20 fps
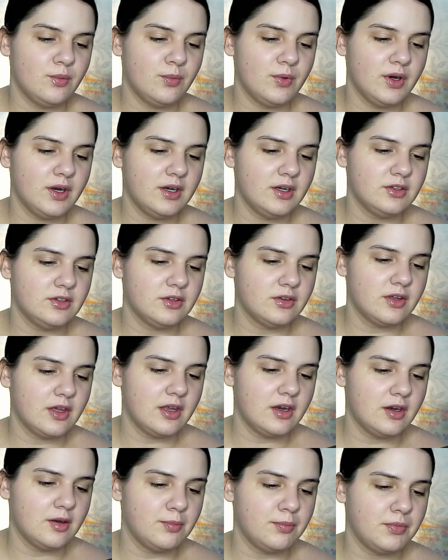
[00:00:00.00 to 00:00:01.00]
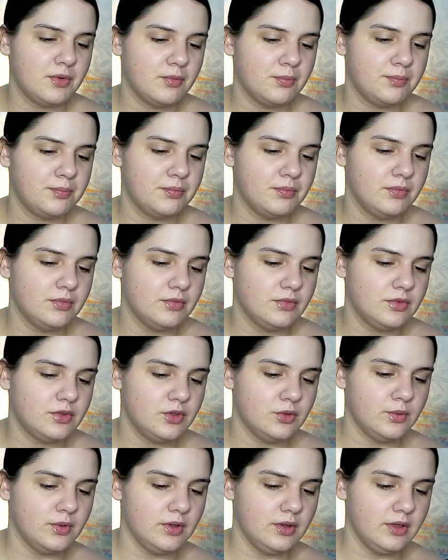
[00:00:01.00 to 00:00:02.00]
we're gonna just kind of
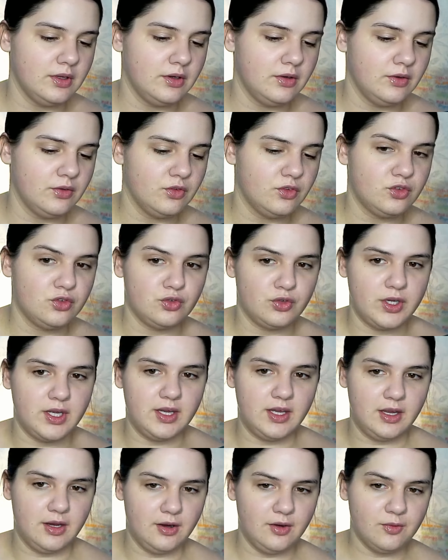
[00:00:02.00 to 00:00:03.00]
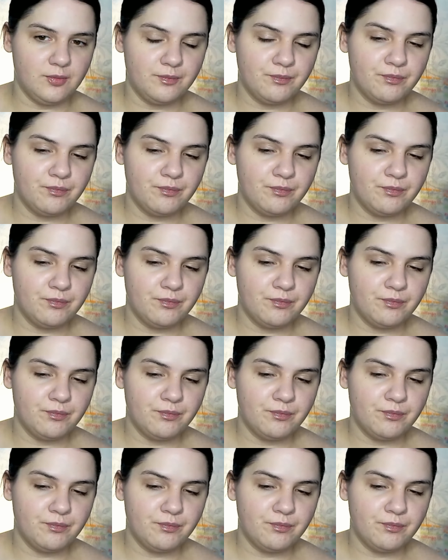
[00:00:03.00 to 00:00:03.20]
do a little streak here.